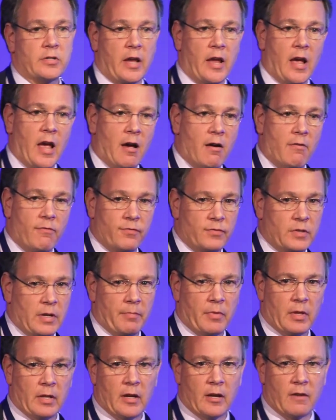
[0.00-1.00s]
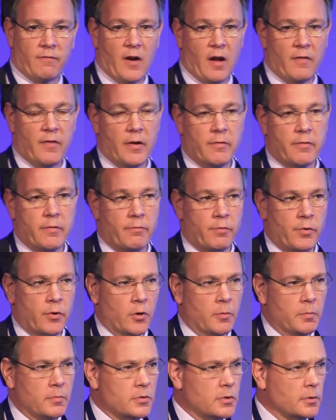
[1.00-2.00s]
They have something like 500
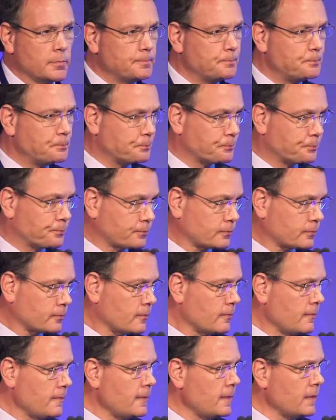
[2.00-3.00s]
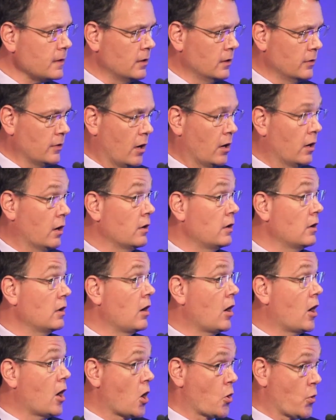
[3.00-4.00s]
rooms. The
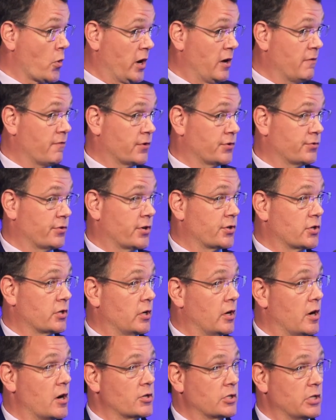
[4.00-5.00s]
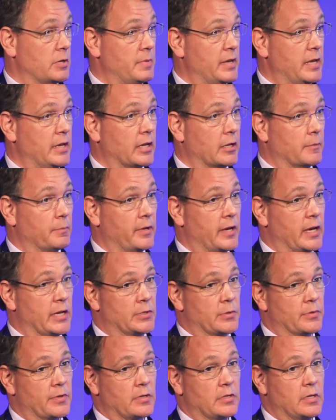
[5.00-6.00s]
hardware infrastructure largely being in
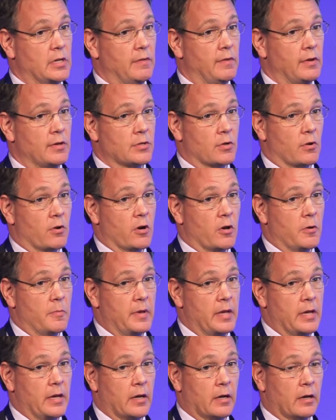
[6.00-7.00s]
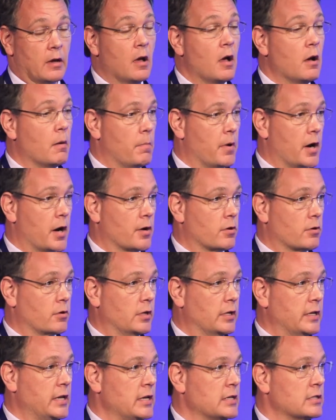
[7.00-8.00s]
place with the TVs already being bought
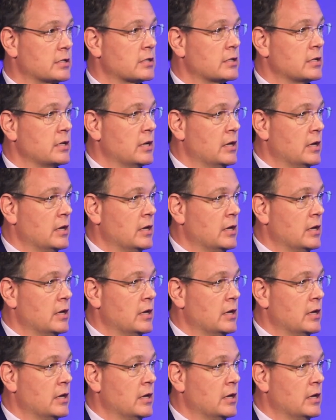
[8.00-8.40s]
or leased.